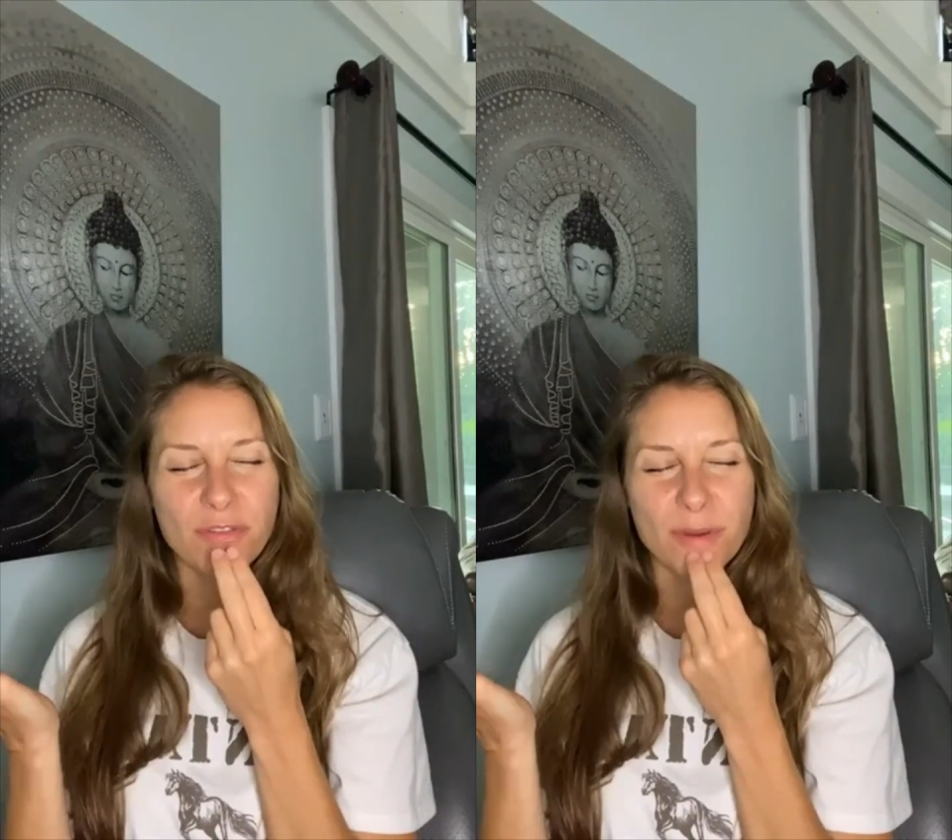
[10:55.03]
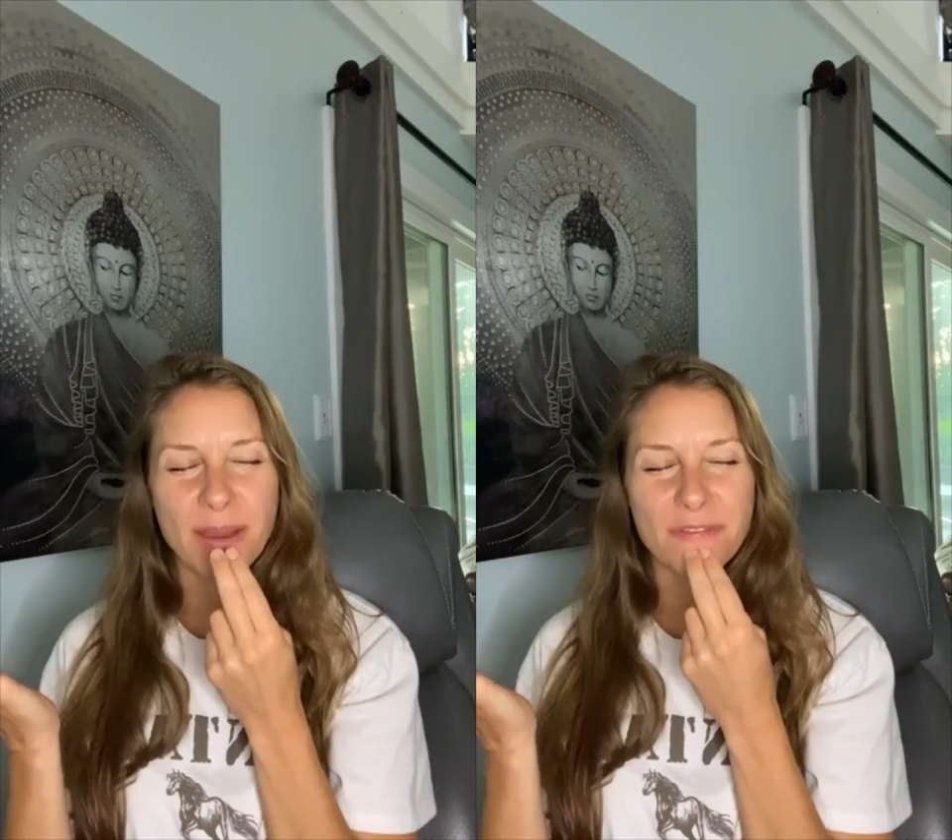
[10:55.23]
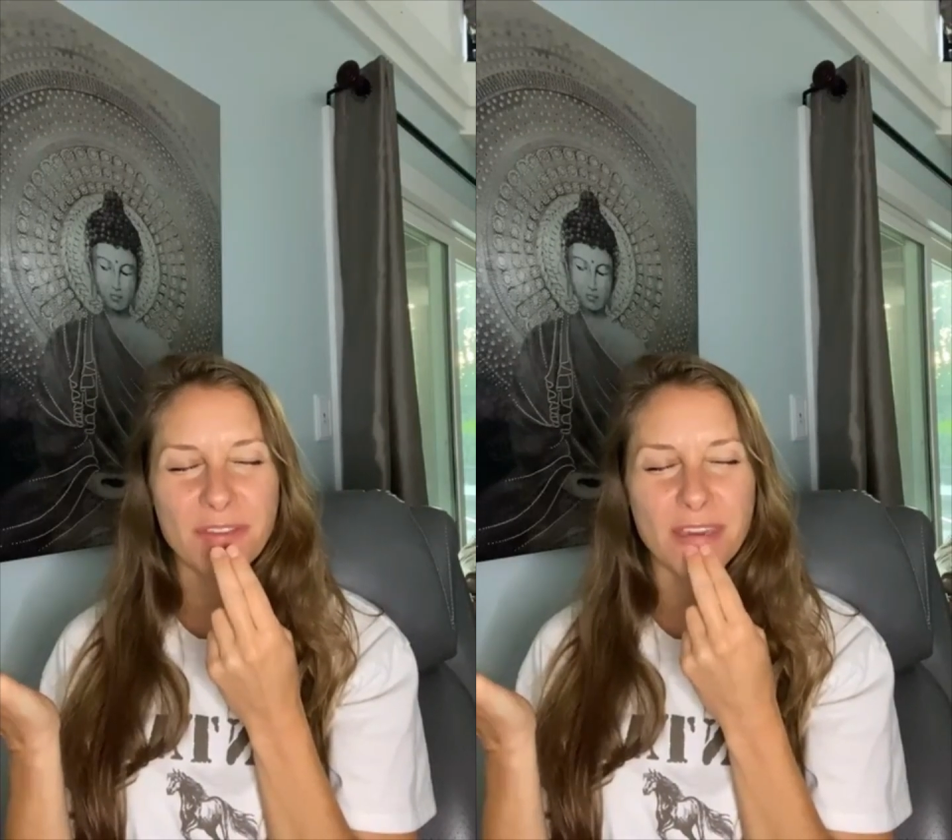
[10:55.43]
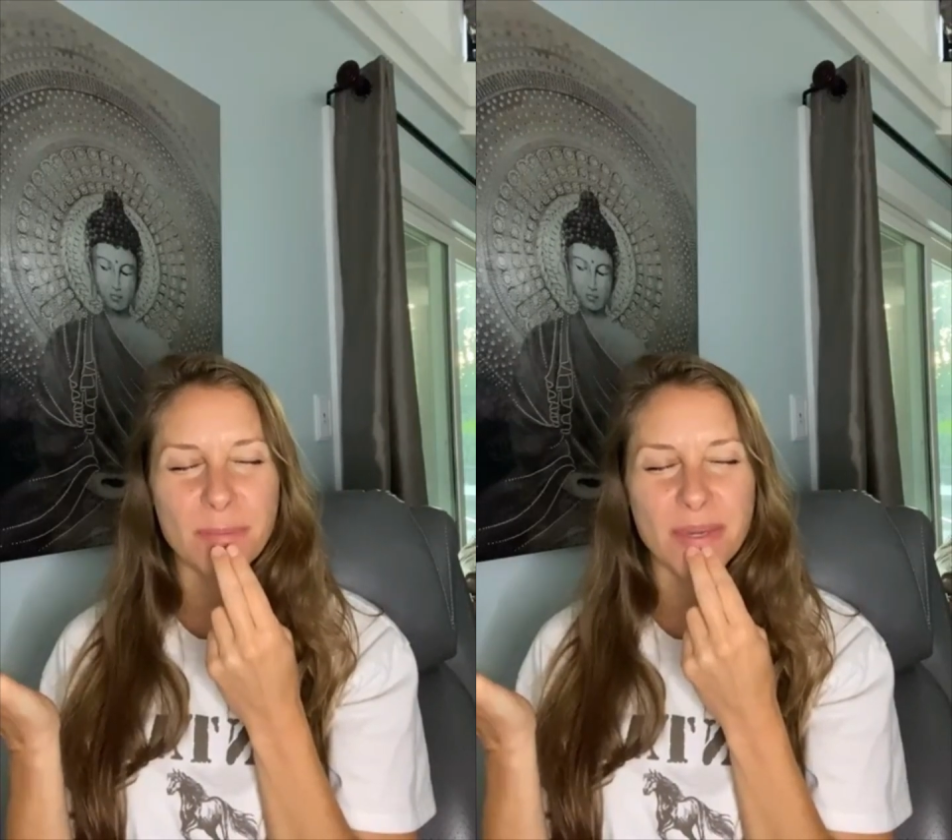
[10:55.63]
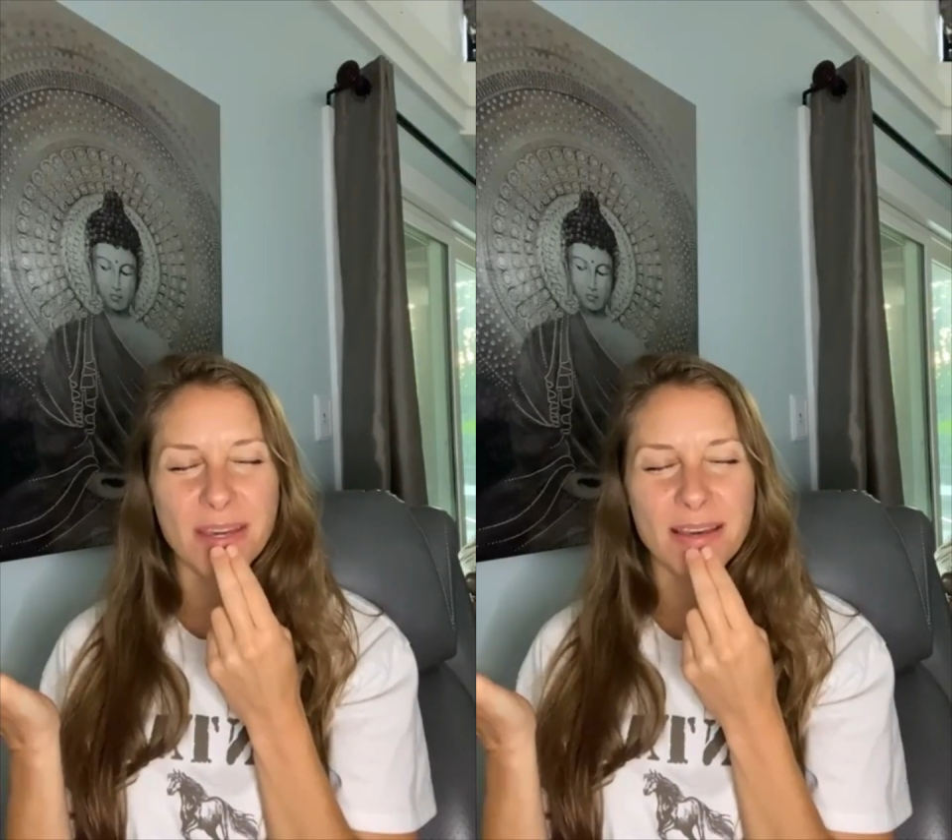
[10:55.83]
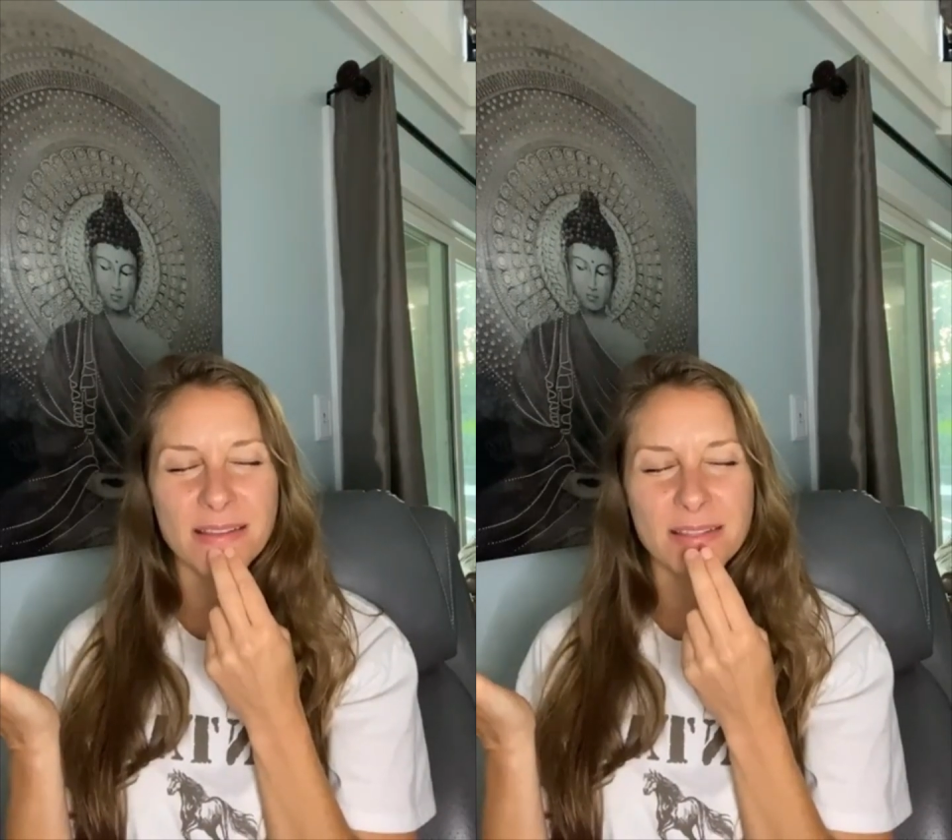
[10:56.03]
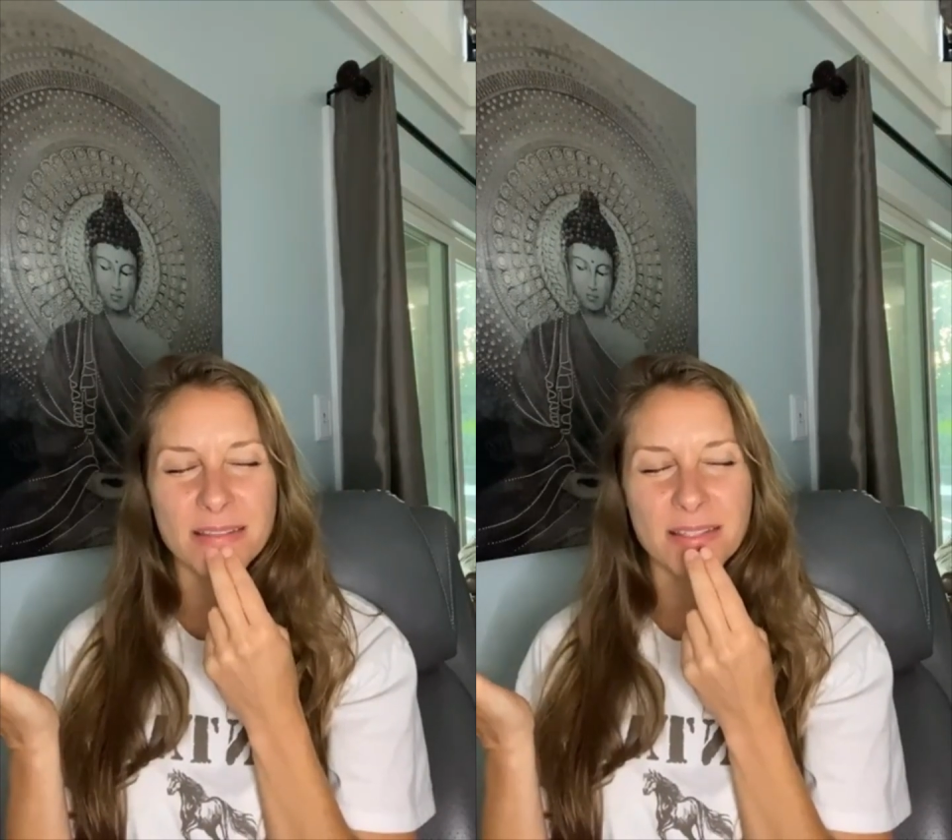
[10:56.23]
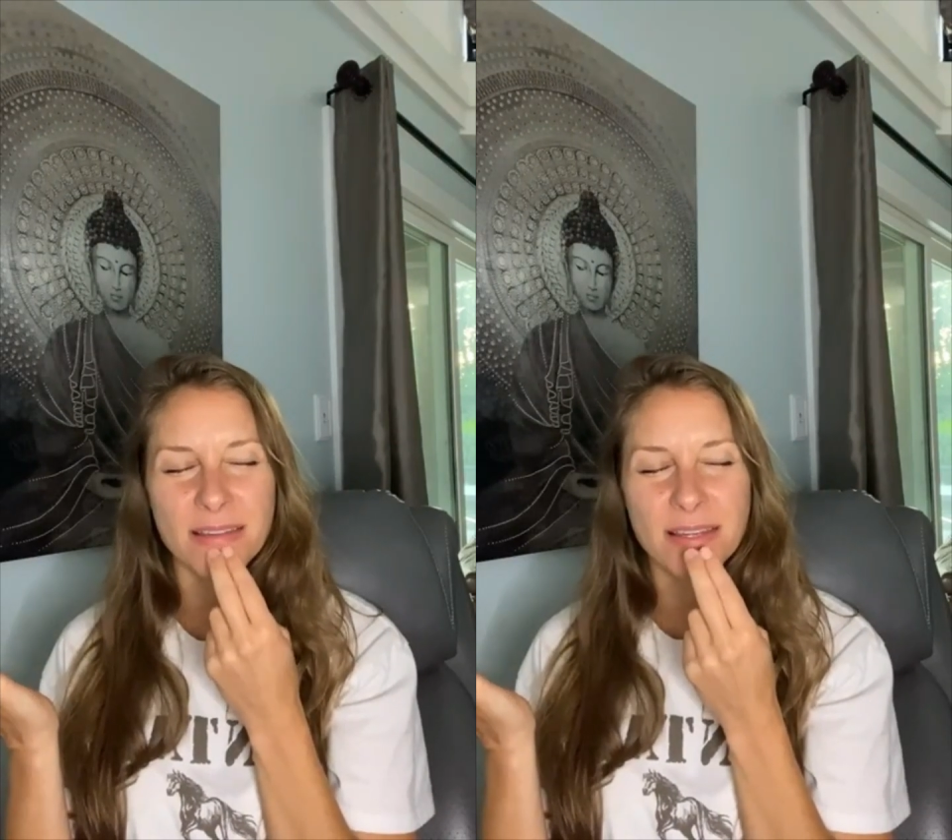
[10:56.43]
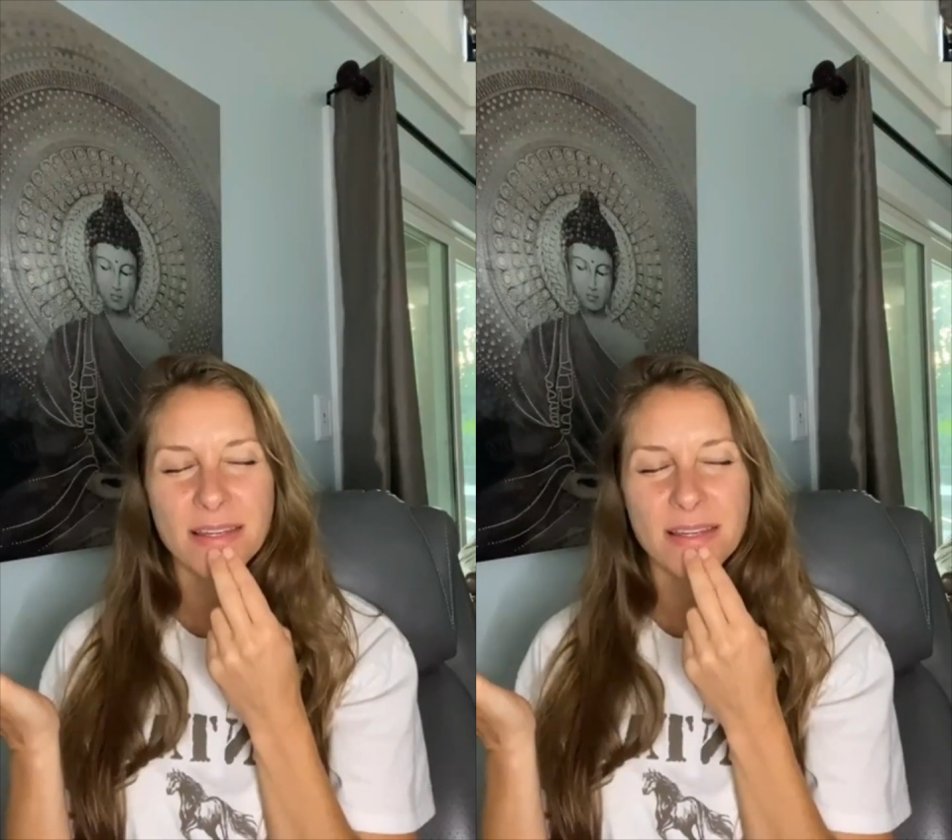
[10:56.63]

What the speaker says: for my feet because